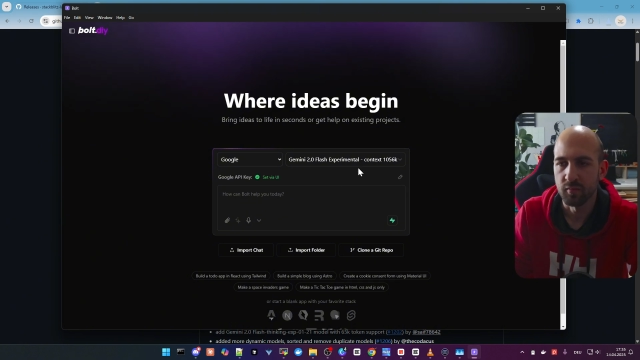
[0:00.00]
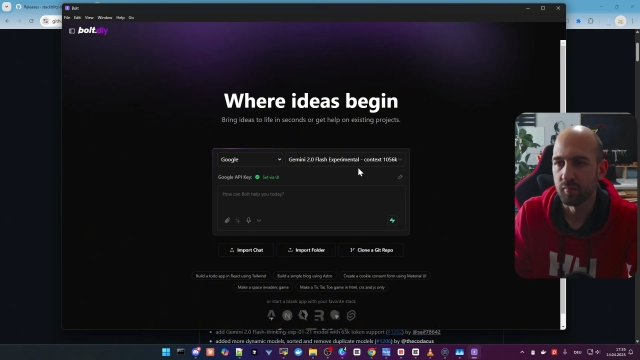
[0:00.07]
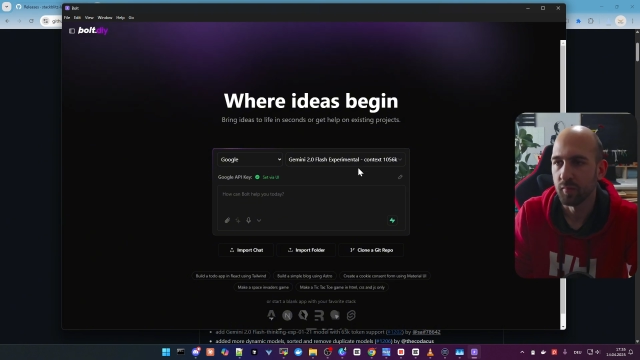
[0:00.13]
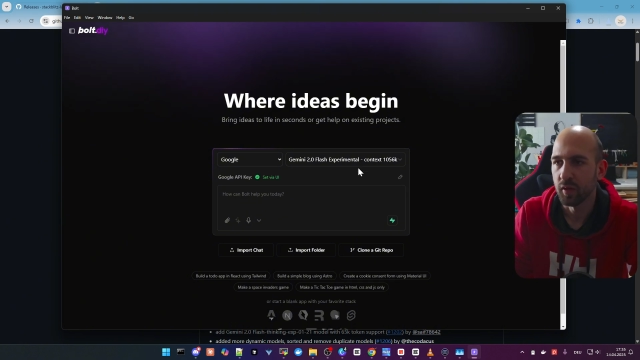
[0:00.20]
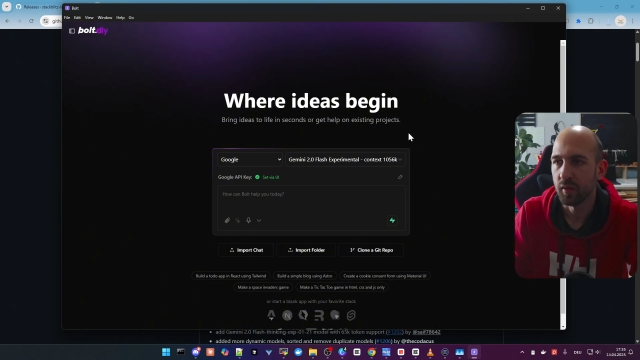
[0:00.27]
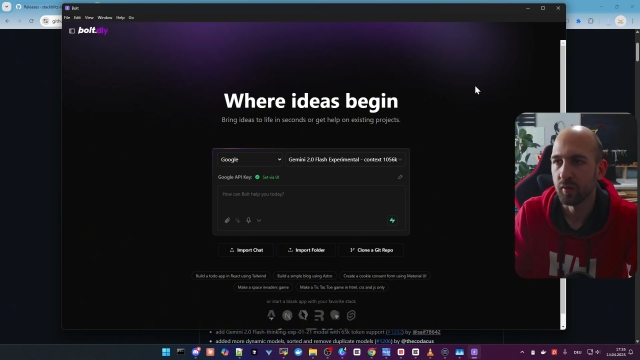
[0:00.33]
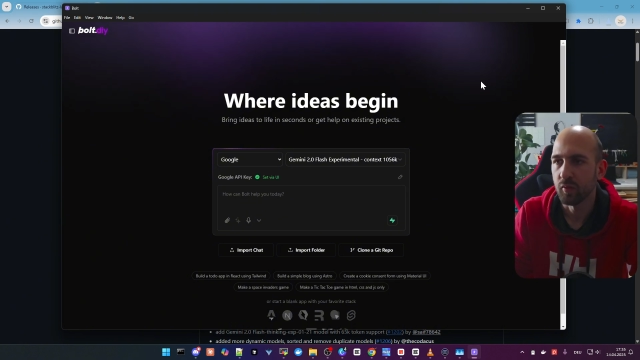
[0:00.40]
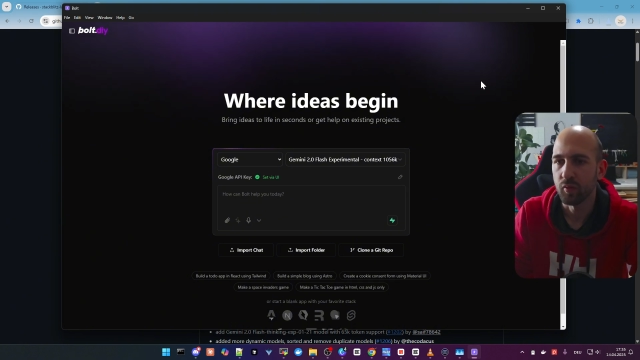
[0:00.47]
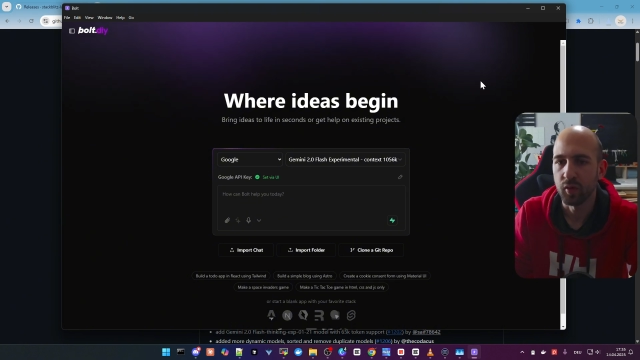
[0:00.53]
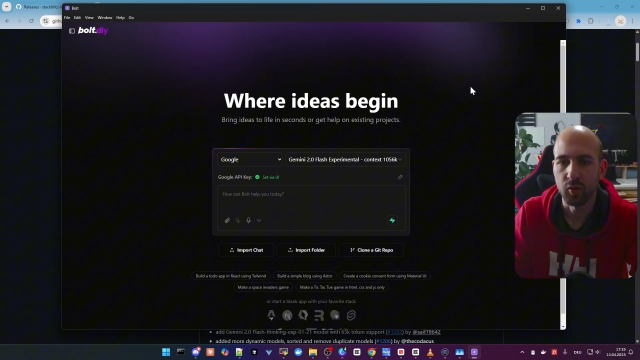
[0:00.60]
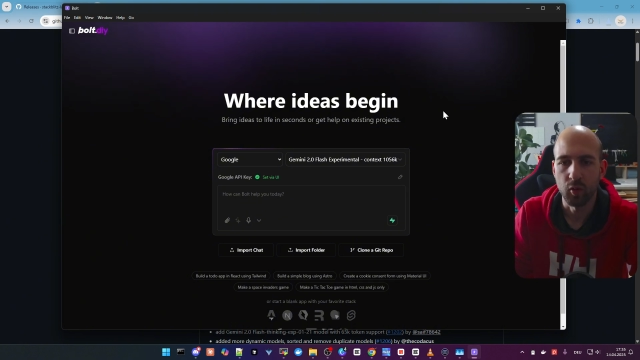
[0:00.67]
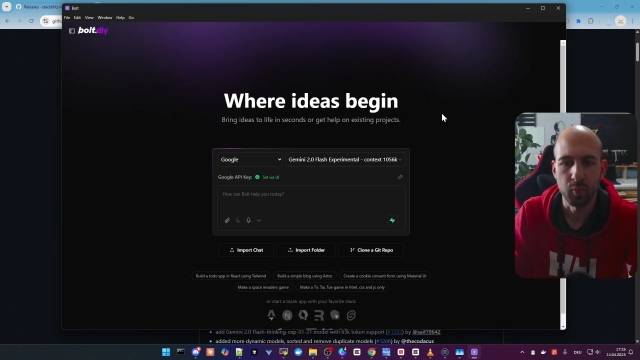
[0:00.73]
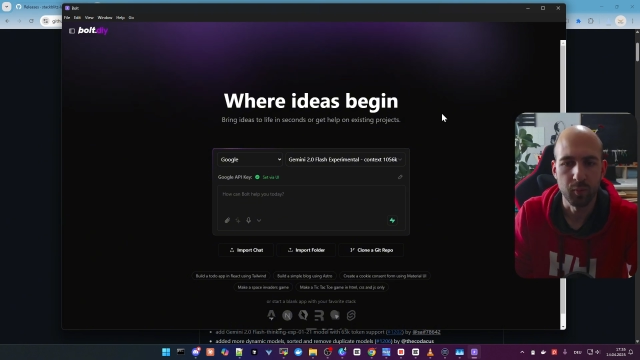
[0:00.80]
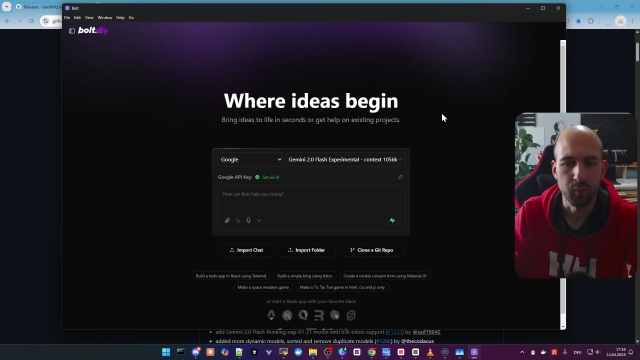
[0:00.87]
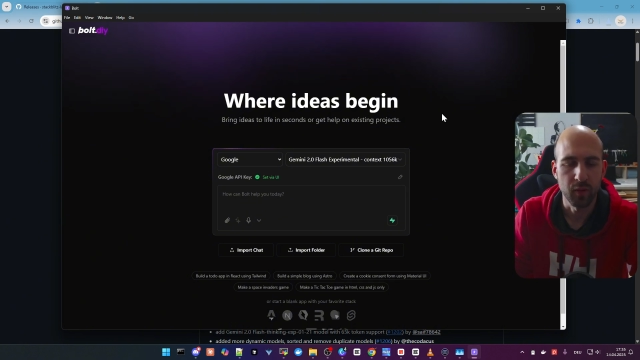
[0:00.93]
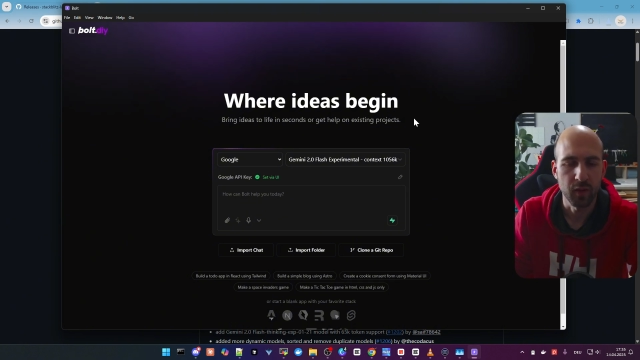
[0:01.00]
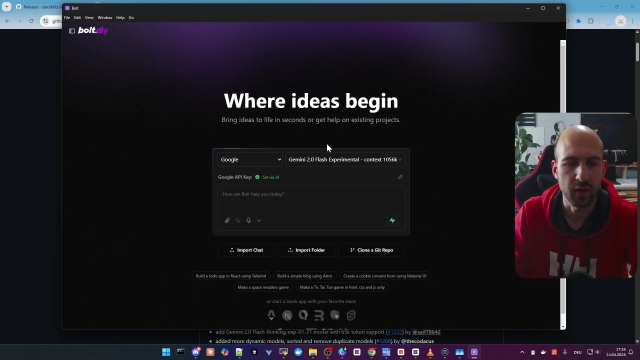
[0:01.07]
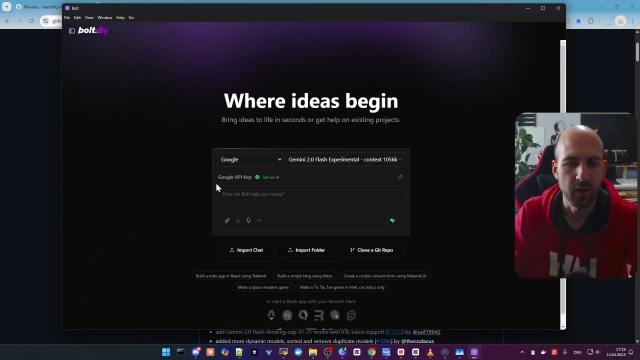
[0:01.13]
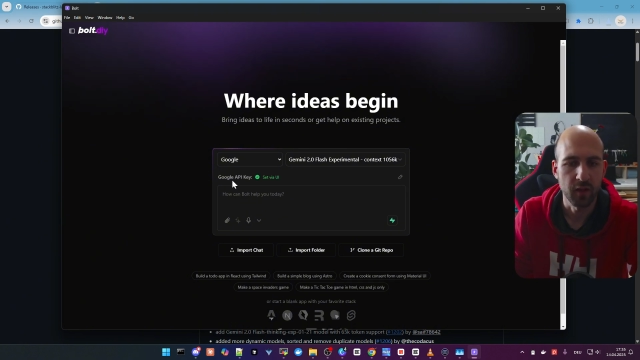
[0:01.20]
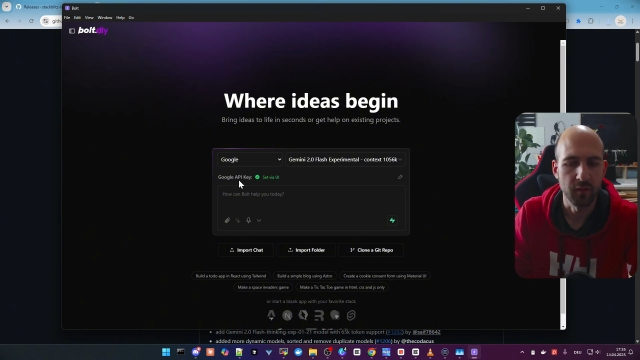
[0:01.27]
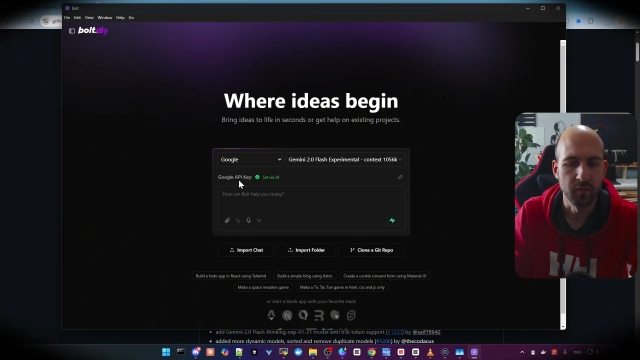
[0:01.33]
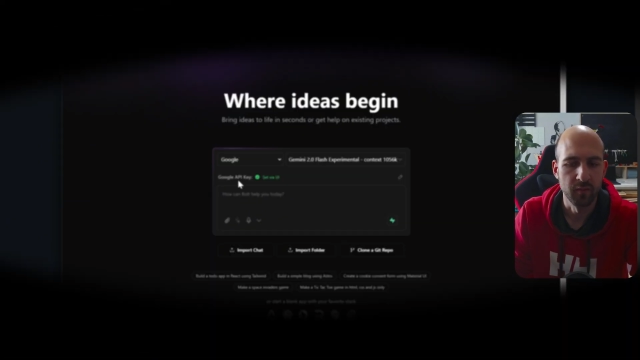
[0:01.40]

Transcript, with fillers: when you reopen again.